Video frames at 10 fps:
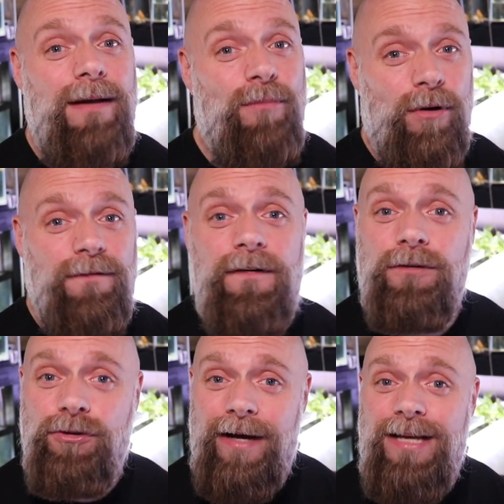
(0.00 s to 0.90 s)
and more
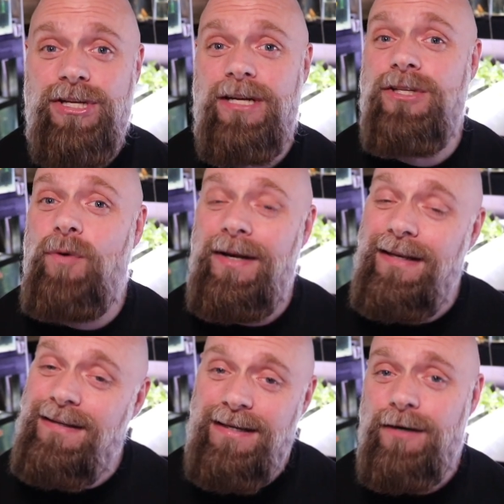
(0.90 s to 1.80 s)
filtration is going
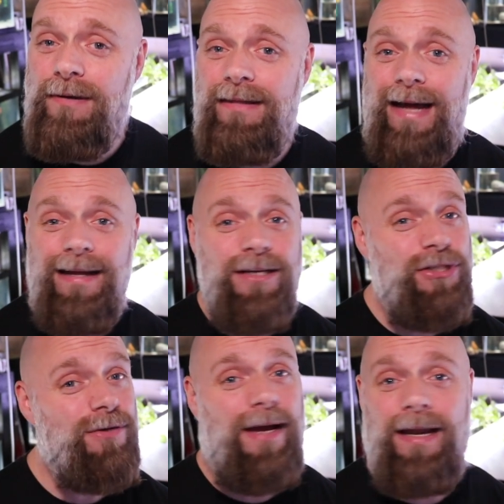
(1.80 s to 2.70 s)
to deal with that
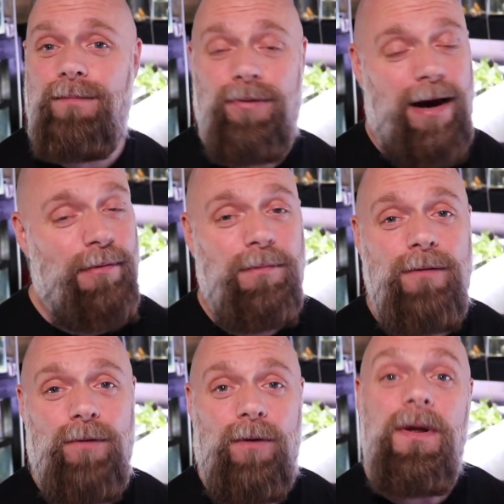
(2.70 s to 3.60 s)
issue, and it probably
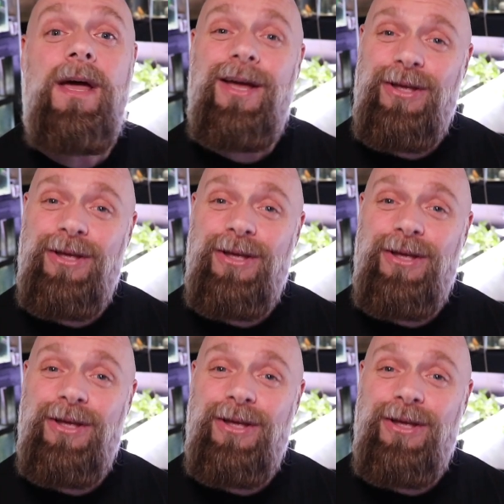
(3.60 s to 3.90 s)
won't.